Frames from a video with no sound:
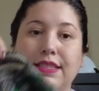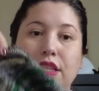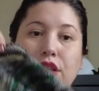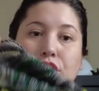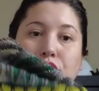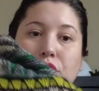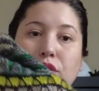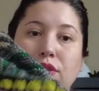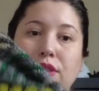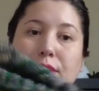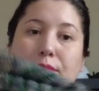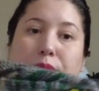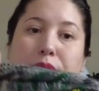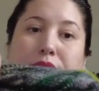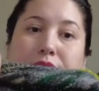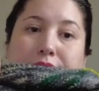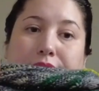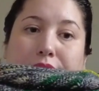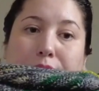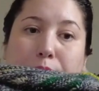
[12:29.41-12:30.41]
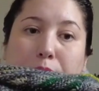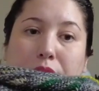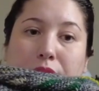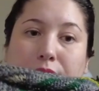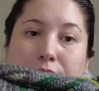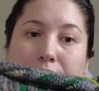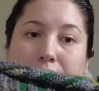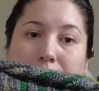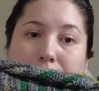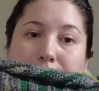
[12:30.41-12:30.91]
It shows up in the Slippy
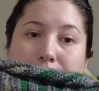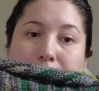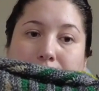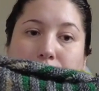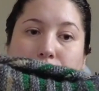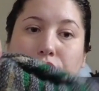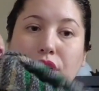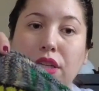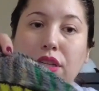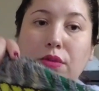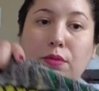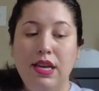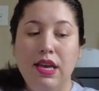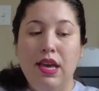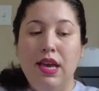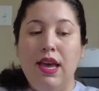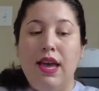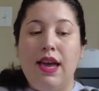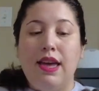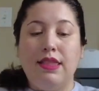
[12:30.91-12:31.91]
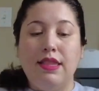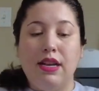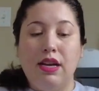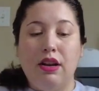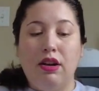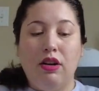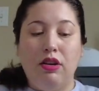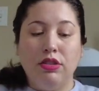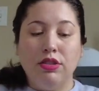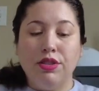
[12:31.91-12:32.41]
V section, and then
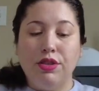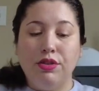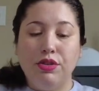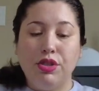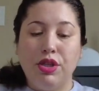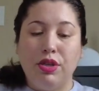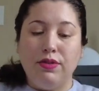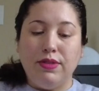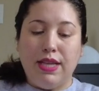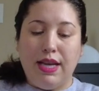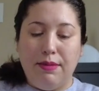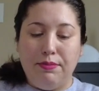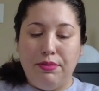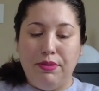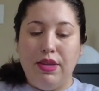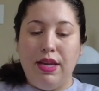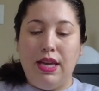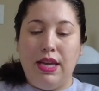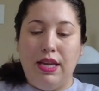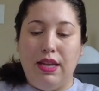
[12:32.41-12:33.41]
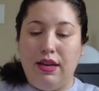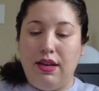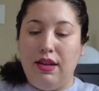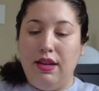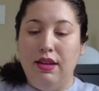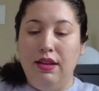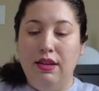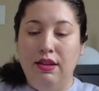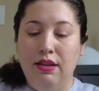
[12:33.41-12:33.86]
it also shows up in